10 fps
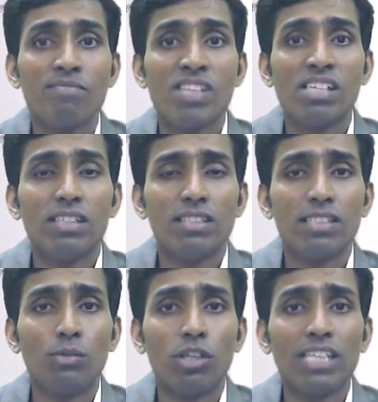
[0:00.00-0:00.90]
See
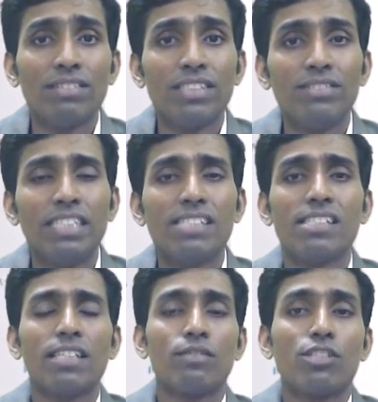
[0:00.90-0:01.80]
what they have given is in the
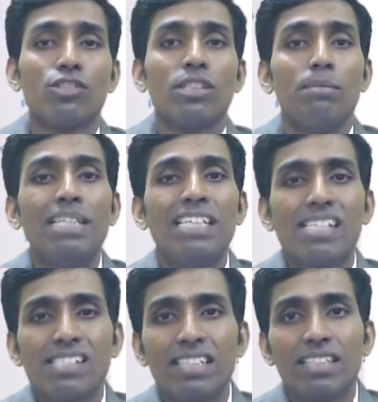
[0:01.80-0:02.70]
question the
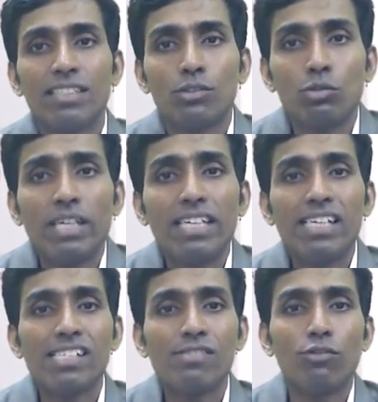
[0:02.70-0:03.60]
BSC today
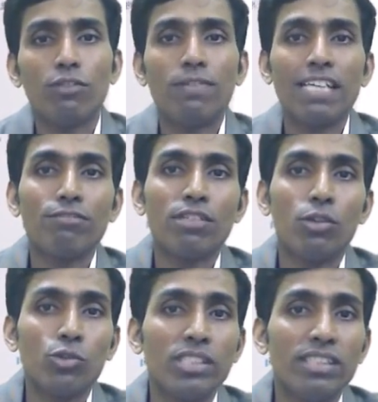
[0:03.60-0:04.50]
is for
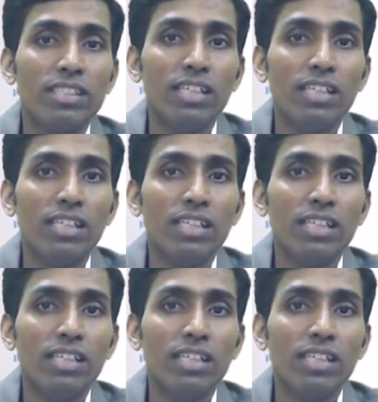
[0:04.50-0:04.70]
5,000